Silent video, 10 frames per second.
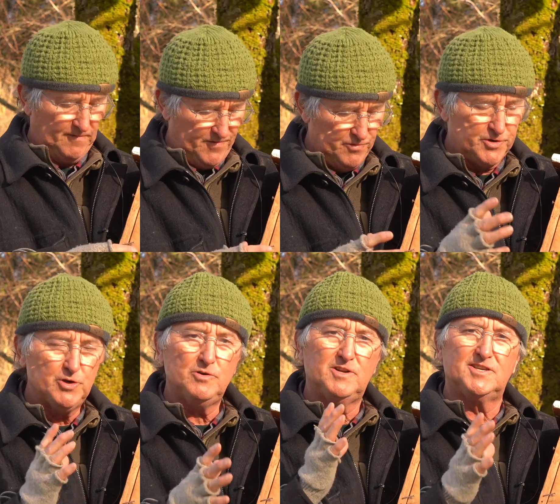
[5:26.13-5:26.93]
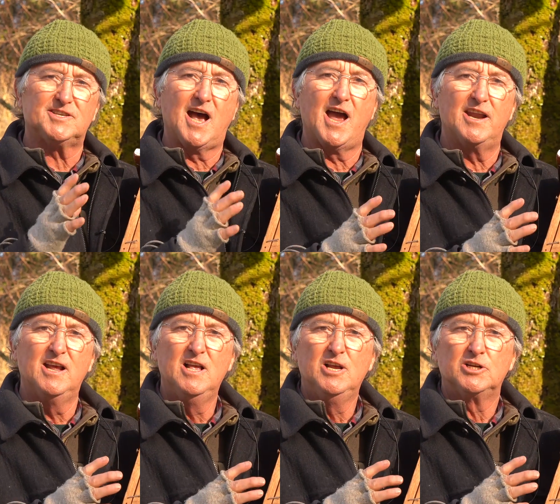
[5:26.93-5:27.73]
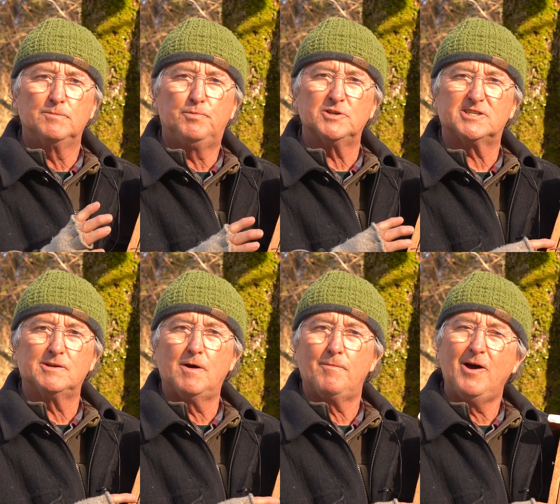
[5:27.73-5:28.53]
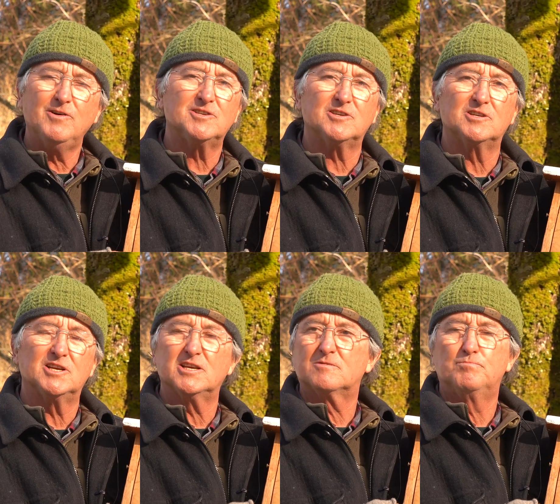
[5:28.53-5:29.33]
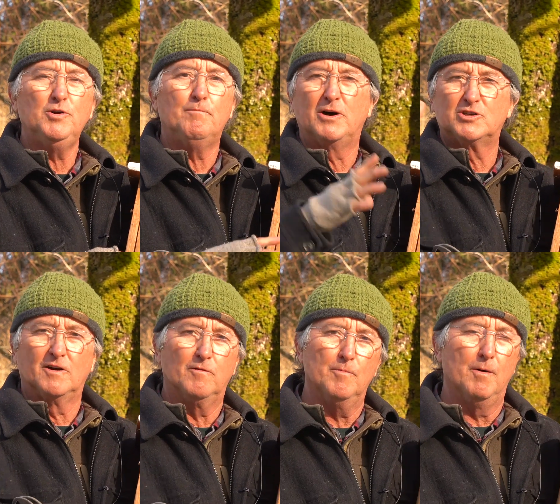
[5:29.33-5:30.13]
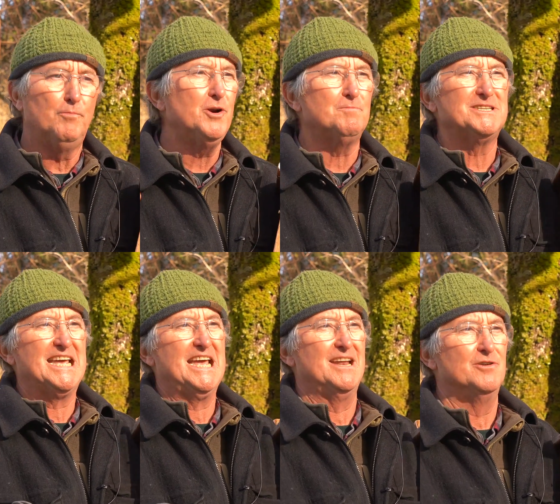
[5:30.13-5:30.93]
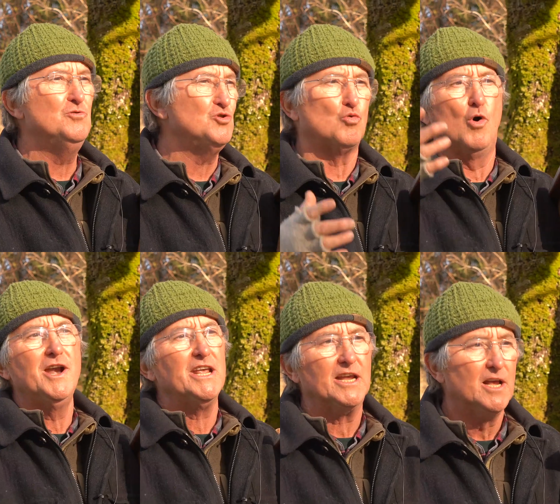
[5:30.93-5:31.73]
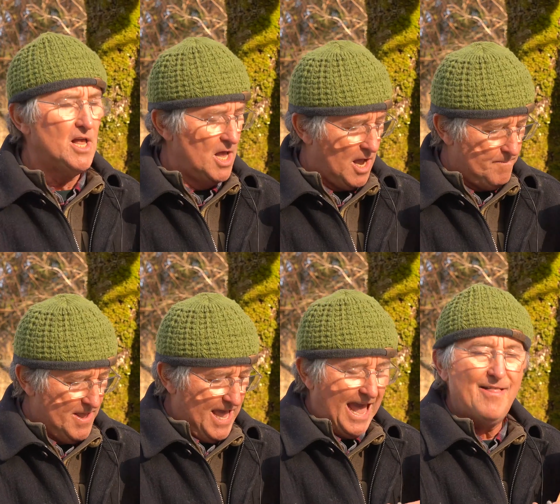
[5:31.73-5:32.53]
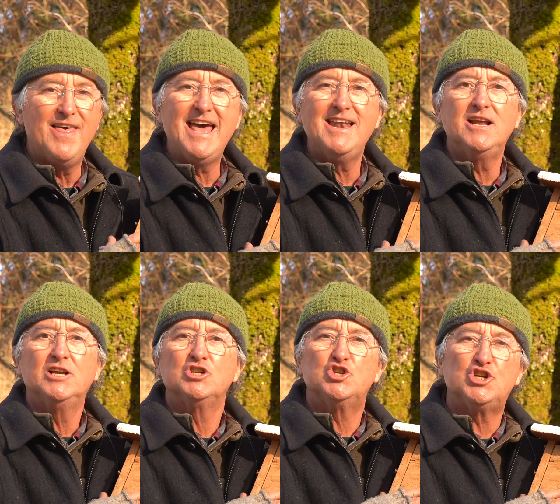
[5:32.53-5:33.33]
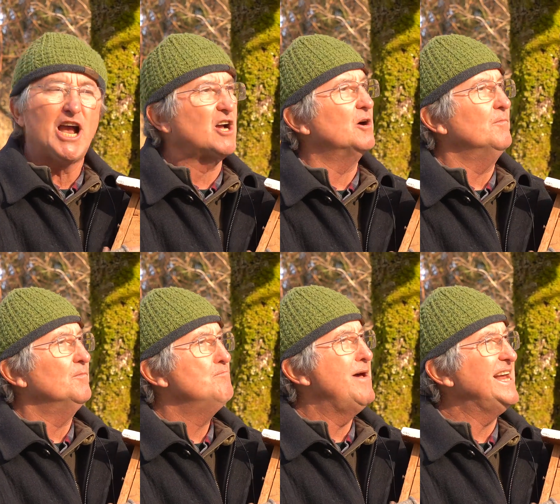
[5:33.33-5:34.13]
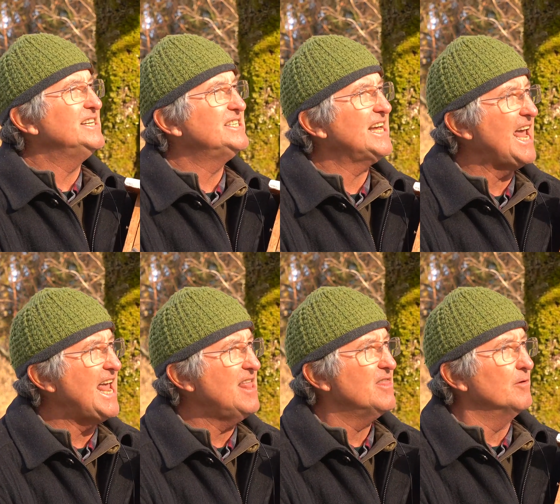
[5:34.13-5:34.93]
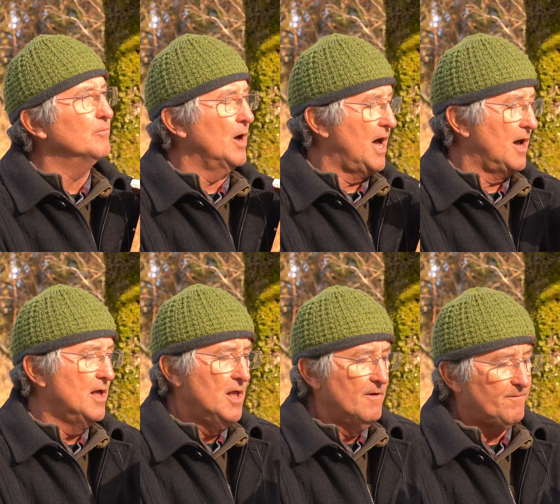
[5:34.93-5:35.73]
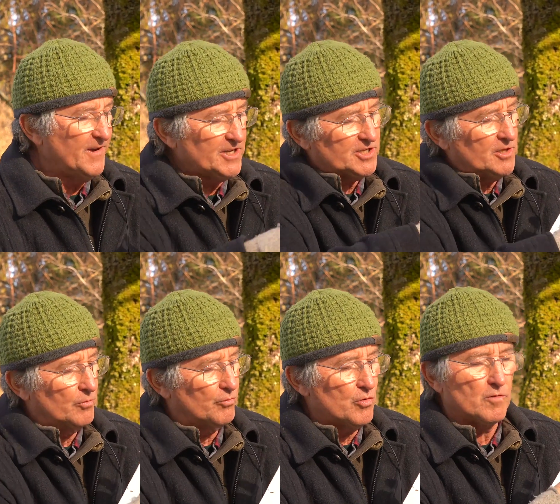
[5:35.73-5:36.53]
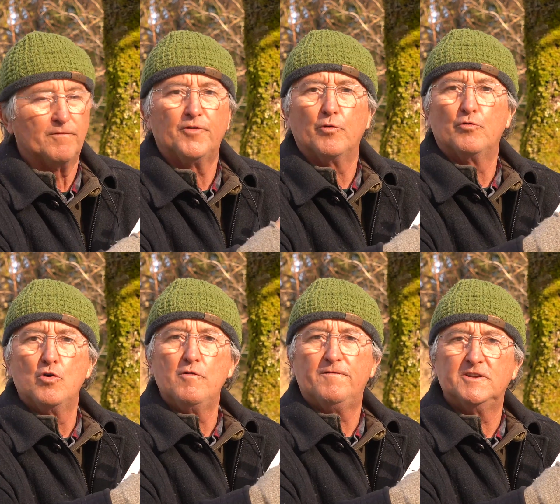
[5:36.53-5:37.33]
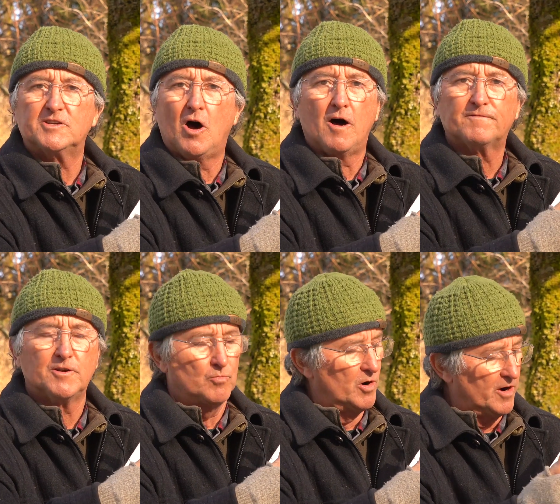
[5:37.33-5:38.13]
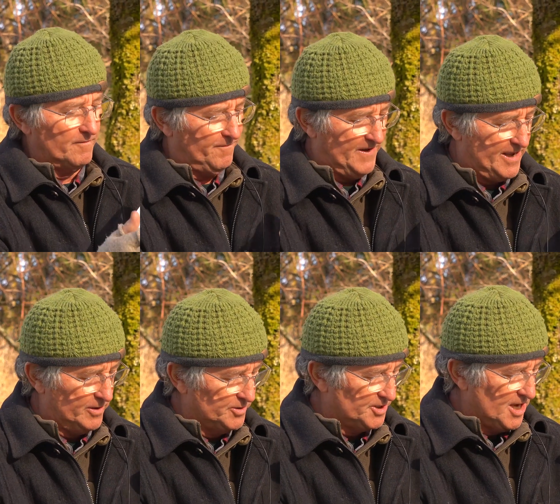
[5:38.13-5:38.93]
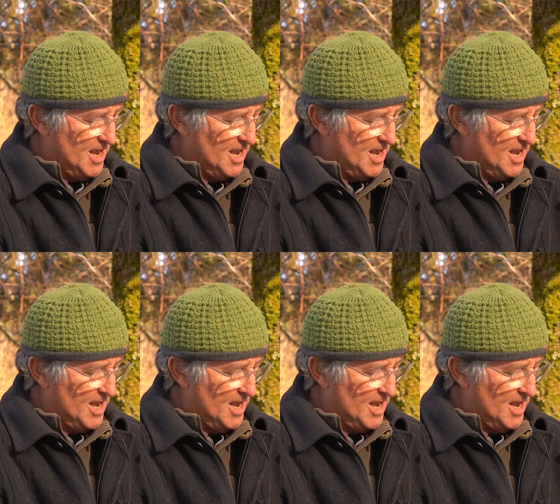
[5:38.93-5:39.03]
If you do decide to put some up, I always suggest put a bunch of them up. Put up 10, do 20, and then check them, maintain them, fix the roof. The roof is often where it fails.